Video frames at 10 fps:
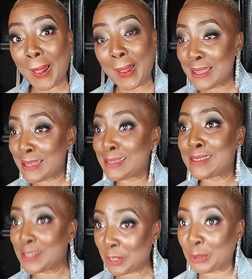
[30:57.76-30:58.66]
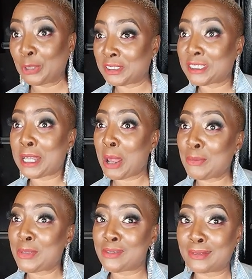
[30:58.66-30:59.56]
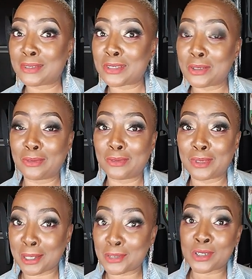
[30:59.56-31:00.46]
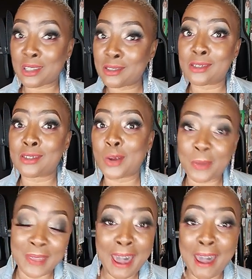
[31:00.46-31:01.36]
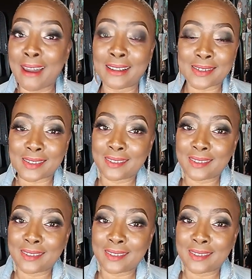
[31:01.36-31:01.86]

it's still a good time to, to get justice on that.